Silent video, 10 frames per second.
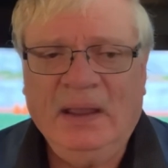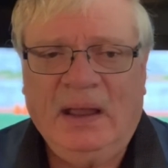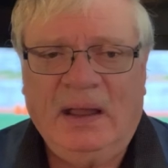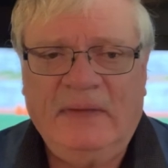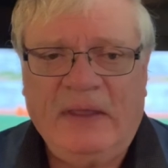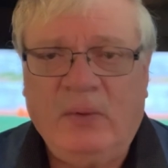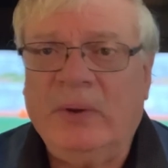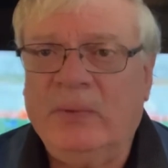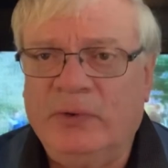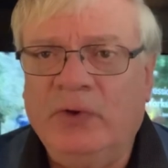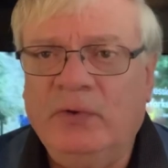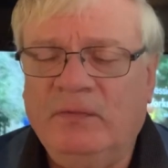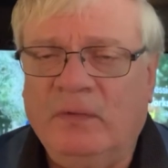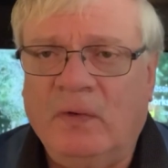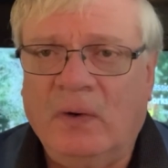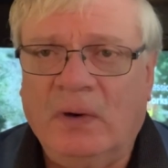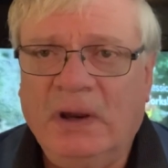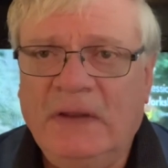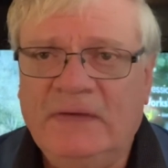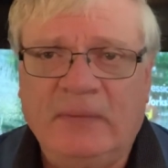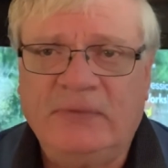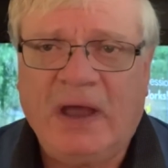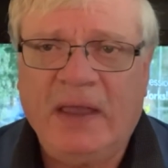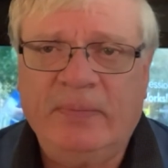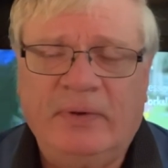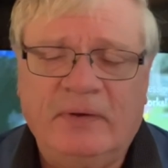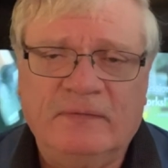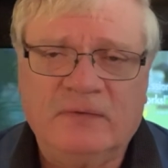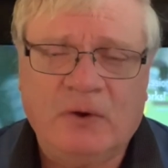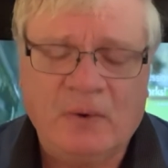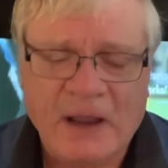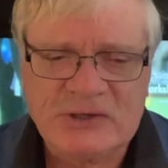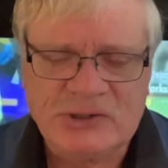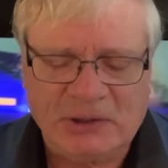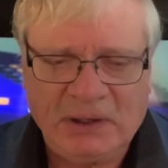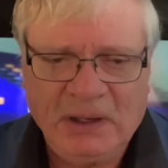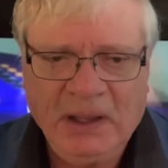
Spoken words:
that we were due for some type of correction.